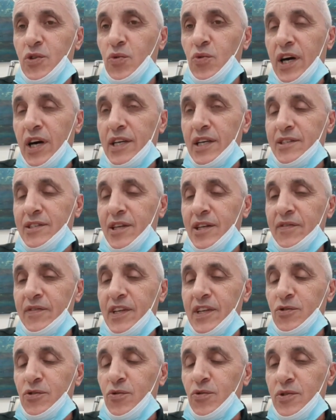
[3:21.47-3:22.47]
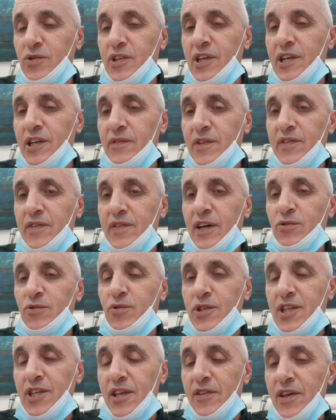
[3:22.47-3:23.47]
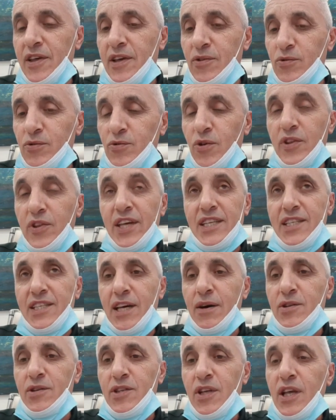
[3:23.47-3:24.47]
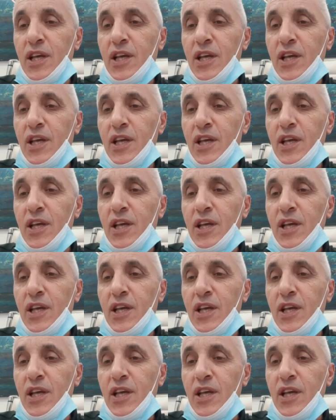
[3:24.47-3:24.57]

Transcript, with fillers: who are traveling to Tel Aviv and to the south,